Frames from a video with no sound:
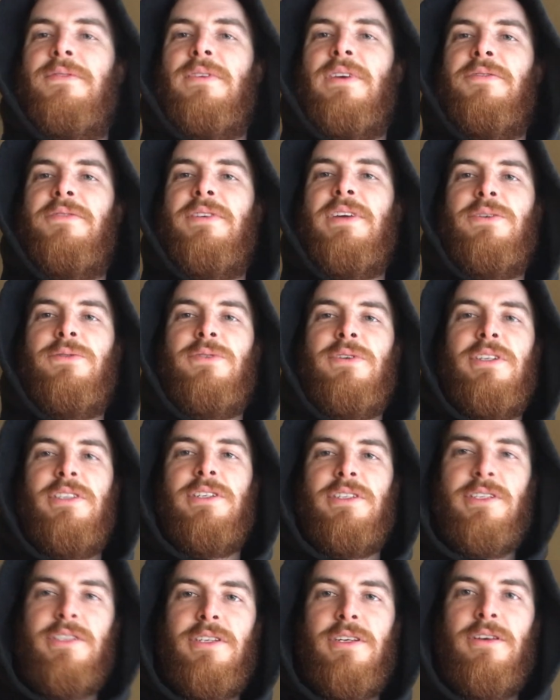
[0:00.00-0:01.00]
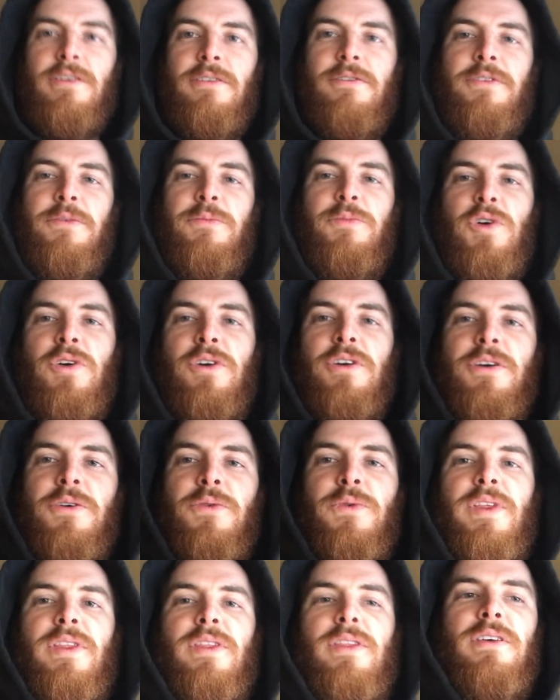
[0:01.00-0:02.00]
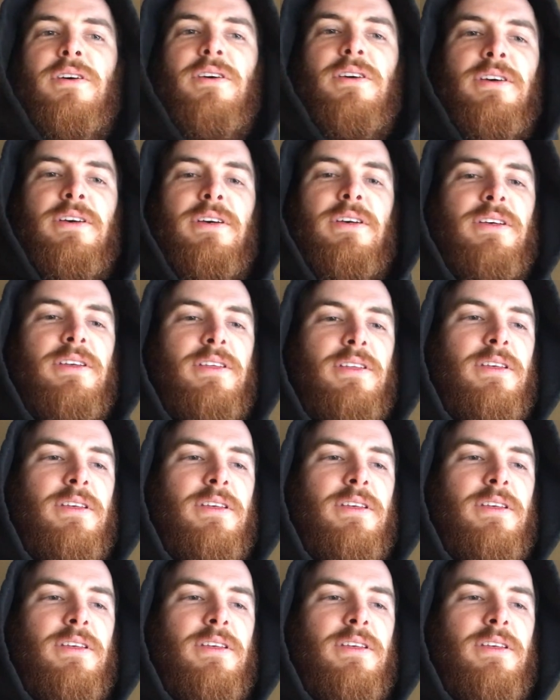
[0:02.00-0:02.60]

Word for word: If anyone's familiar with the,